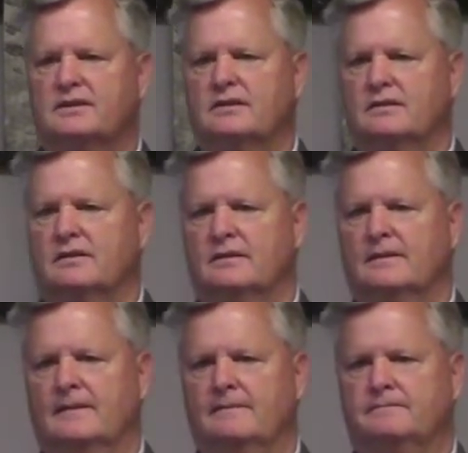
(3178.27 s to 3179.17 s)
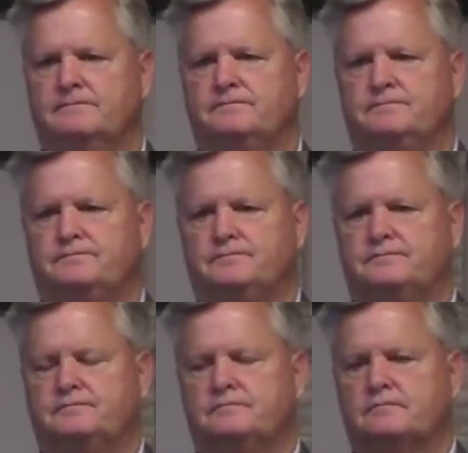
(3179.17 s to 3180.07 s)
(no one is talking)